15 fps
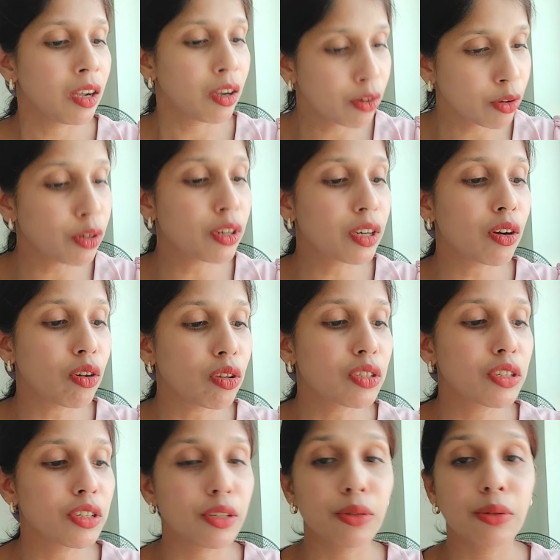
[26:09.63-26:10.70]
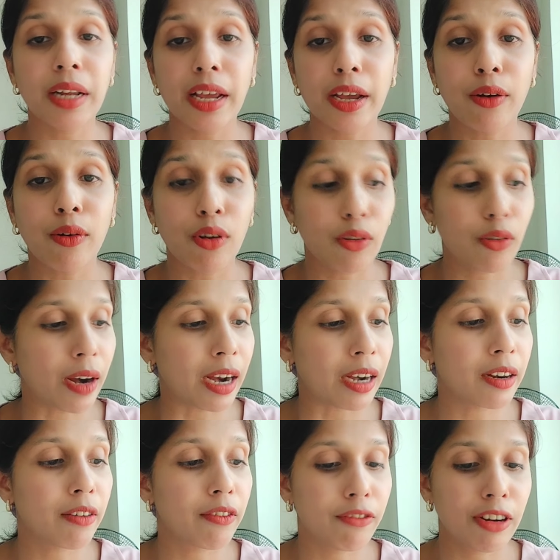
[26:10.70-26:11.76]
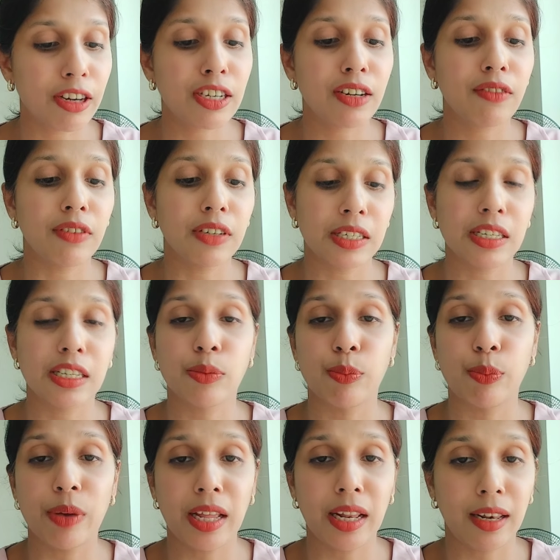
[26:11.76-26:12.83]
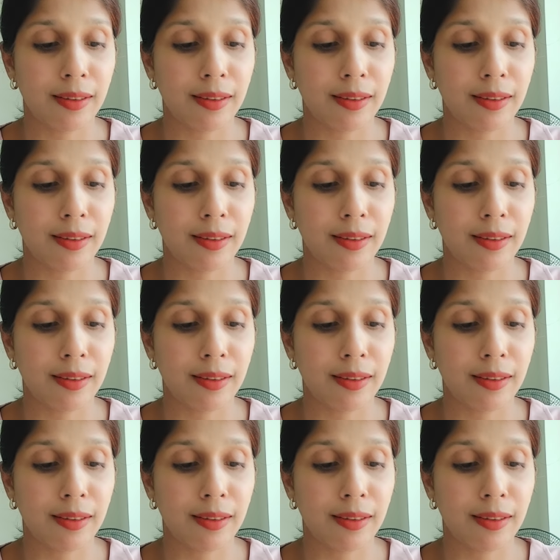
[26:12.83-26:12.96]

could constitute a contract. Fisher versus Bell.